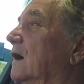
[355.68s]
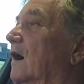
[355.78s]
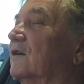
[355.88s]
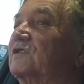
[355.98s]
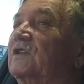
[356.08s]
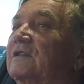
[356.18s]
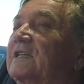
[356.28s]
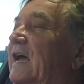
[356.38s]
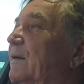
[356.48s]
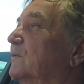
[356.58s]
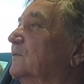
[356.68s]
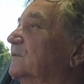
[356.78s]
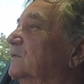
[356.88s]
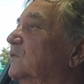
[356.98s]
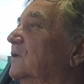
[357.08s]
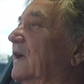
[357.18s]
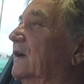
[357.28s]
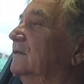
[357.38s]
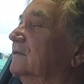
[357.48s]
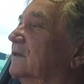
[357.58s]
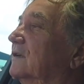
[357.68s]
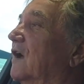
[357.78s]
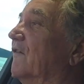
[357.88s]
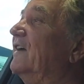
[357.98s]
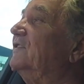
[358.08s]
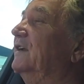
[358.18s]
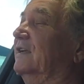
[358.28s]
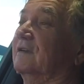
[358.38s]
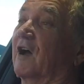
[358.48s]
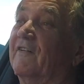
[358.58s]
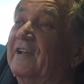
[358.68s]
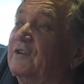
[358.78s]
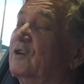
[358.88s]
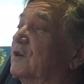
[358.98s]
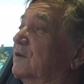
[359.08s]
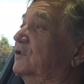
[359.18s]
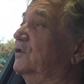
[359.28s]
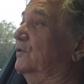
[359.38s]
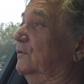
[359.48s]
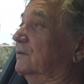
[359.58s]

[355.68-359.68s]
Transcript: I was tossing up, you know, I've actually ordered two.